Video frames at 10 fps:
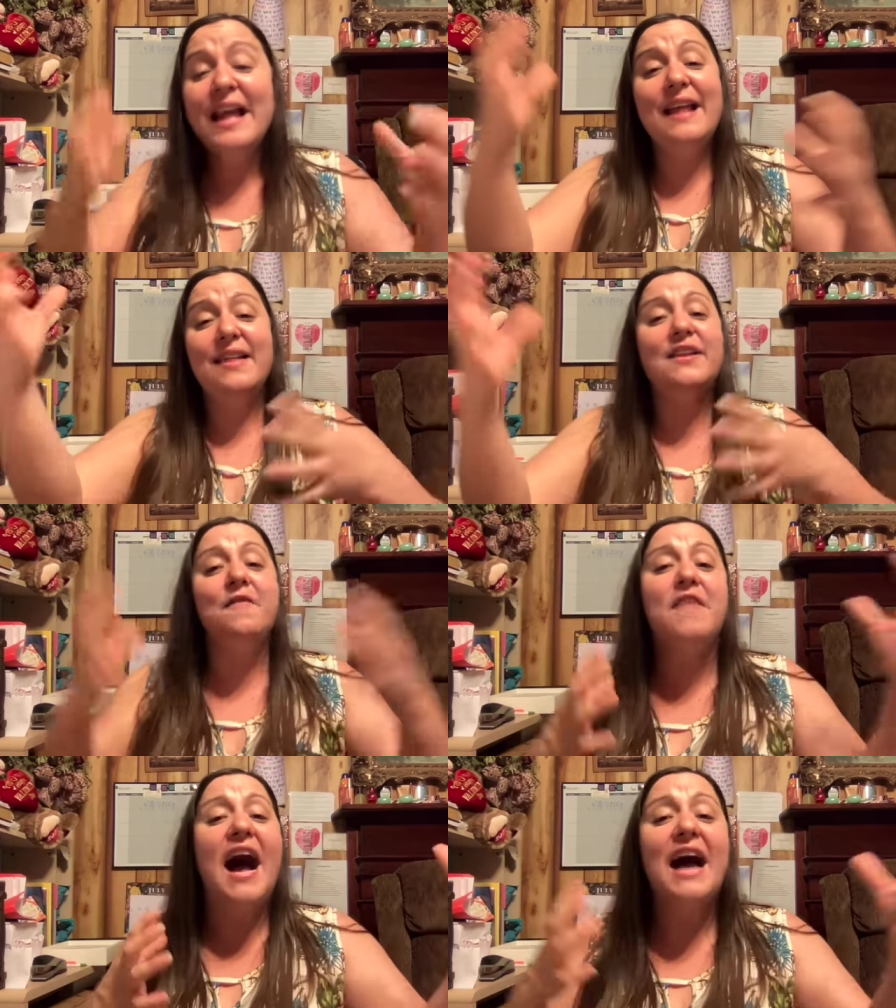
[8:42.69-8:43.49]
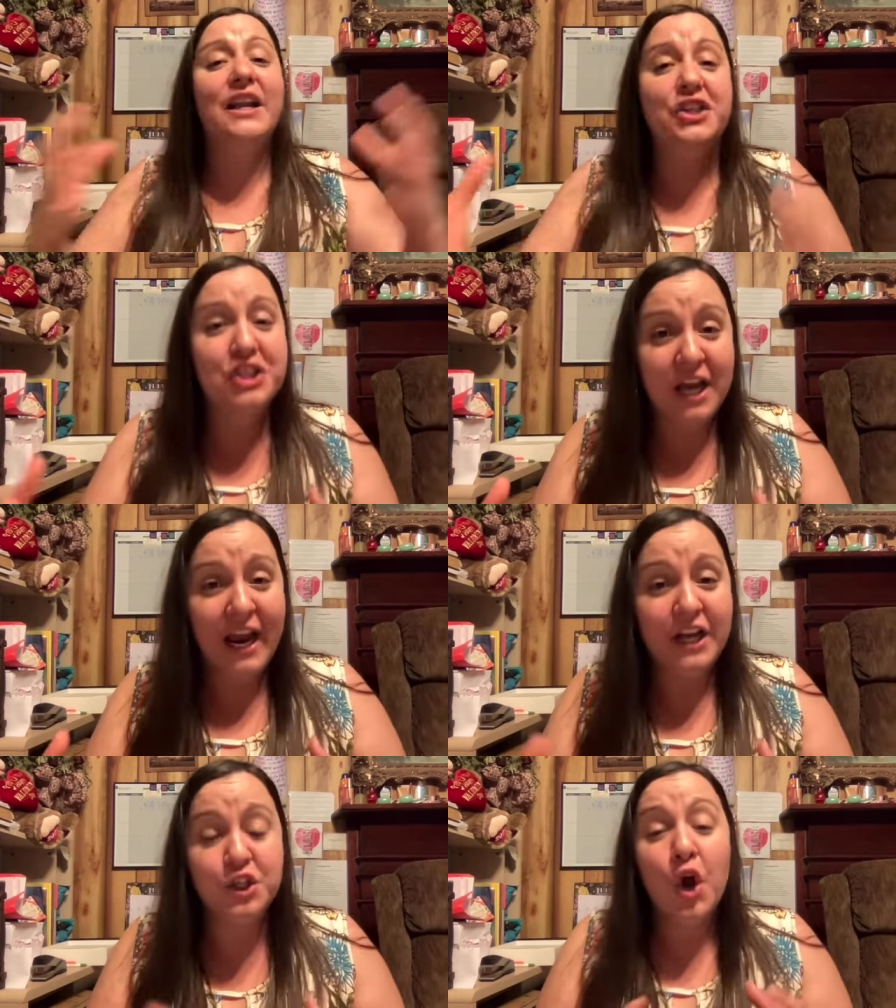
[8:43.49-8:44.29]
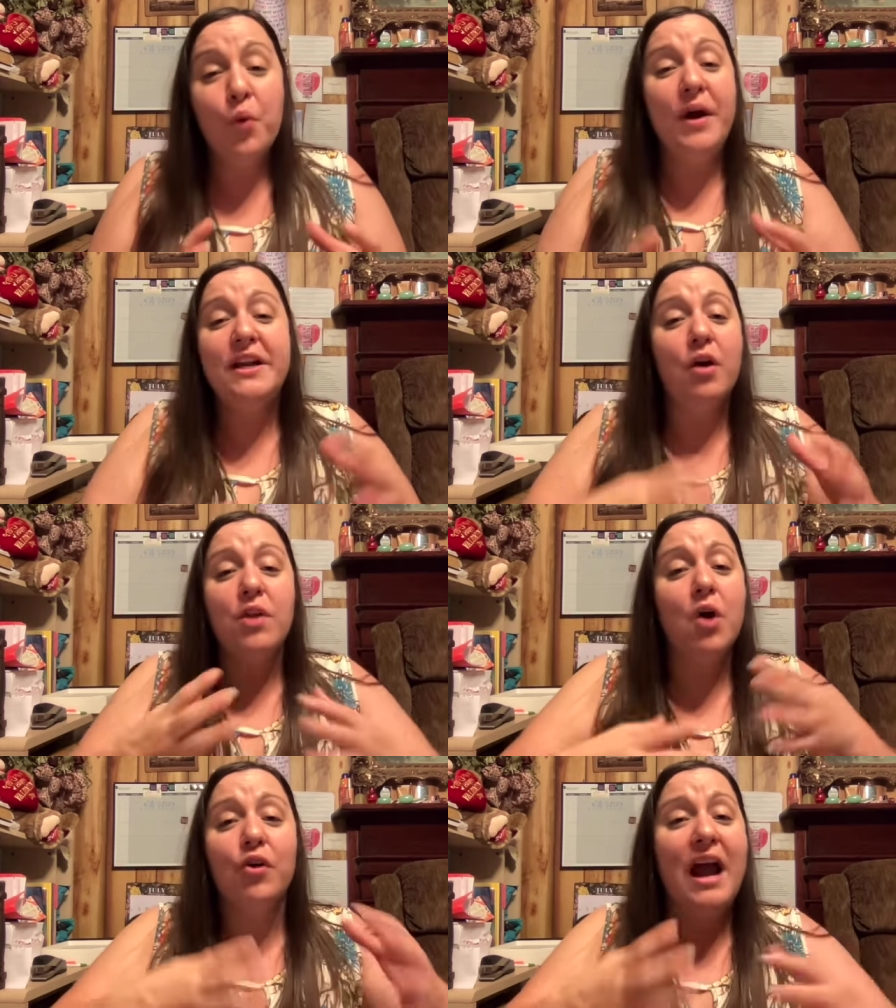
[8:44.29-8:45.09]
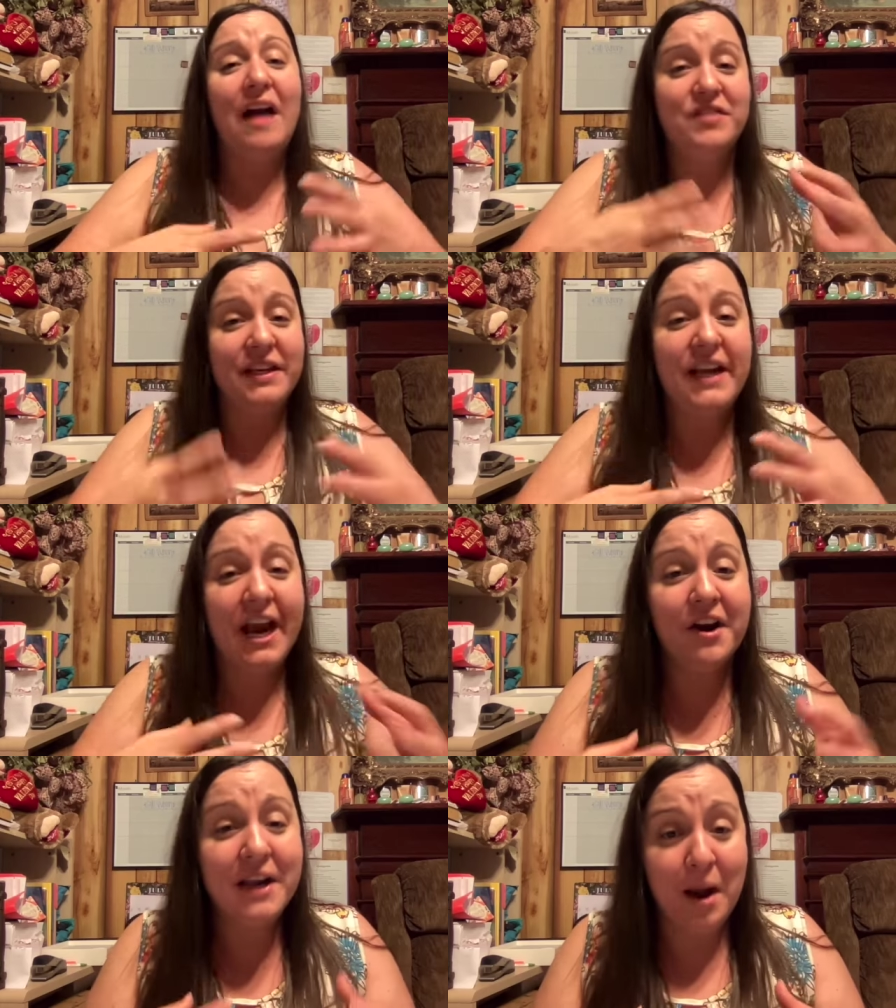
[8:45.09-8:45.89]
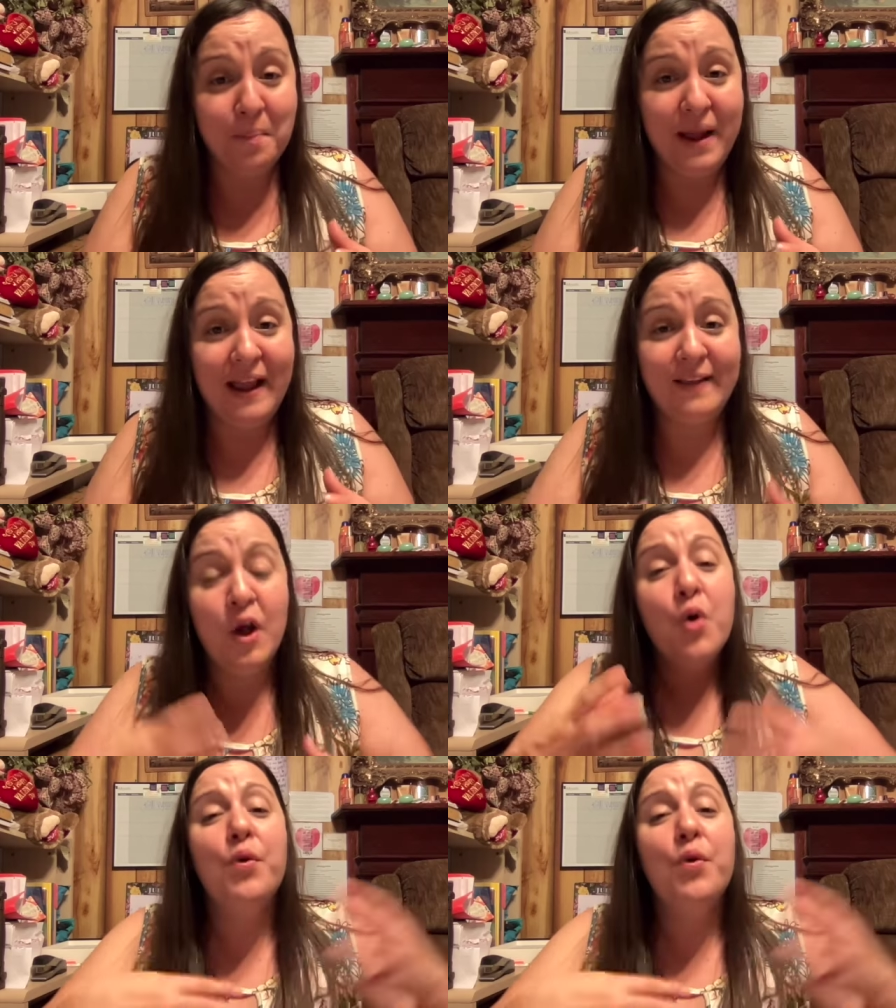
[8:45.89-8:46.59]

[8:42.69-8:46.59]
It's a divine exchange. We no longer have to carry our mess.